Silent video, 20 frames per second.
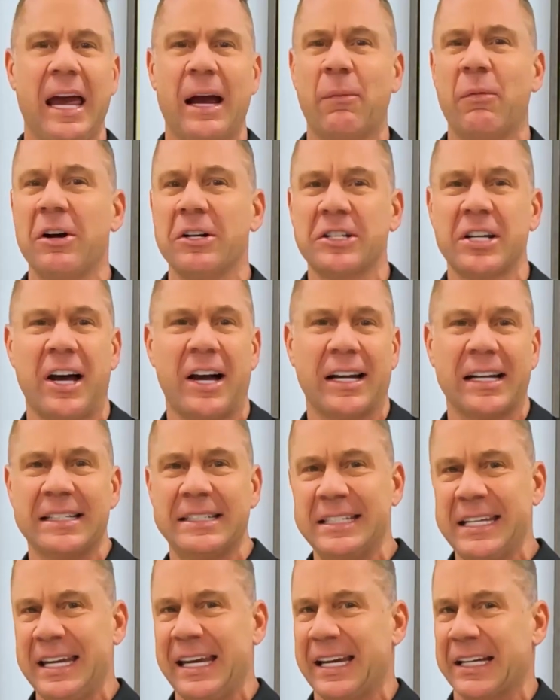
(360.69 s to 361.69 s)
And we're
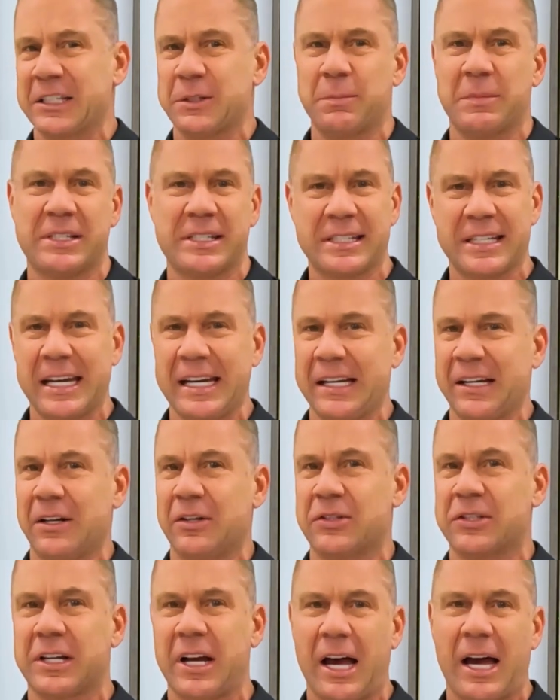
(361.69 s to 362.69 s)
talking ticks,
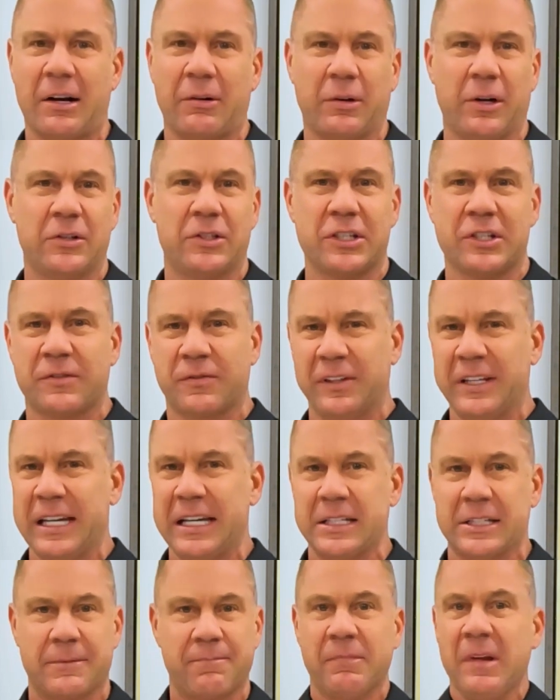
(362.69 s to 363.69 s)
mosquitoes, cockroaches,
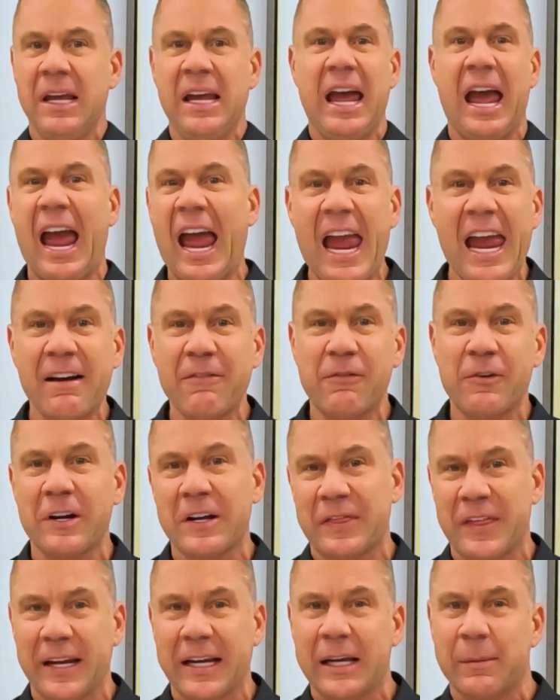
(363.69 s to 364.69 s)
fleas, and
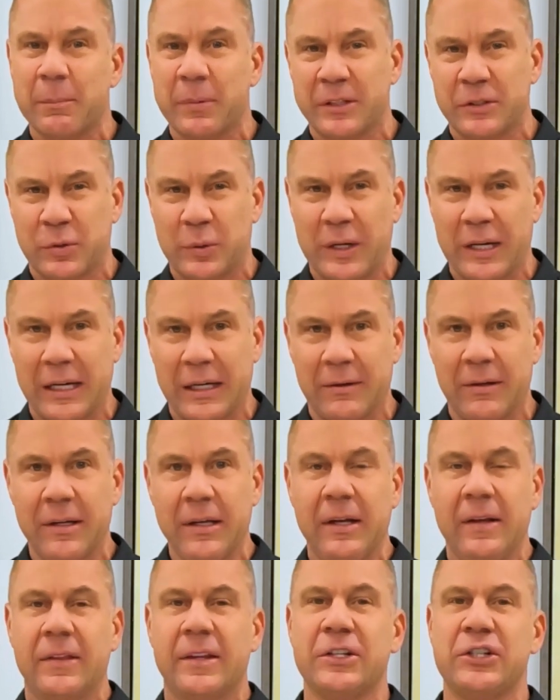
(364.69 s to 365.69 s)
everything in between.
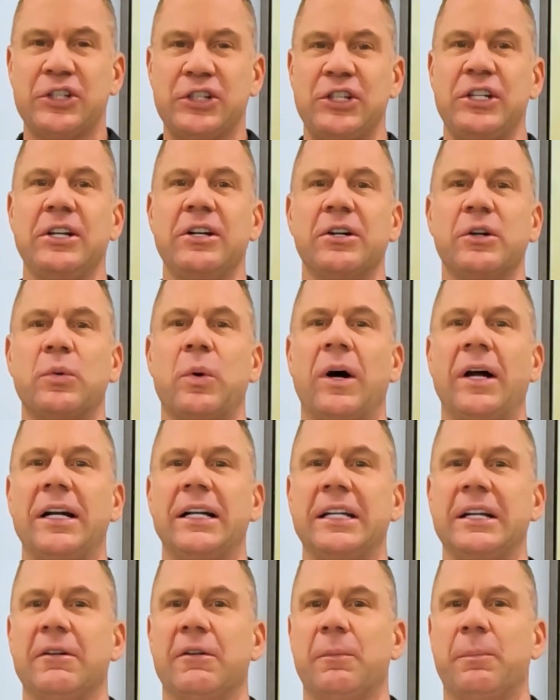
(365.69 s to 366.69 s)
The sheer
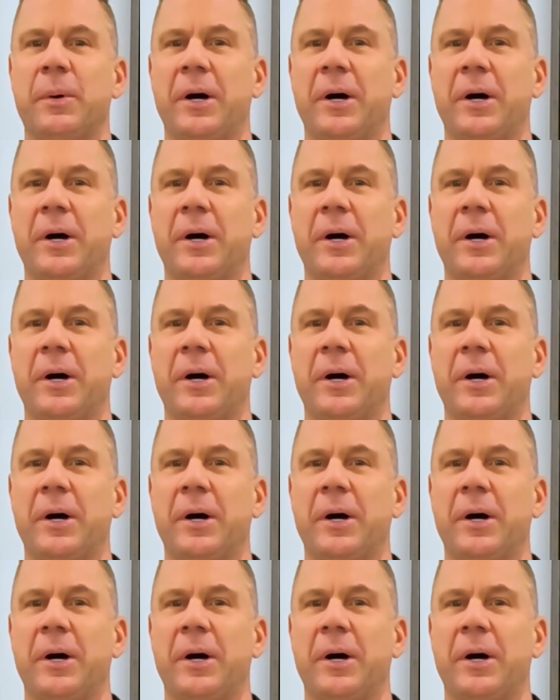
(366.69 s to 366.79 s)
quantity of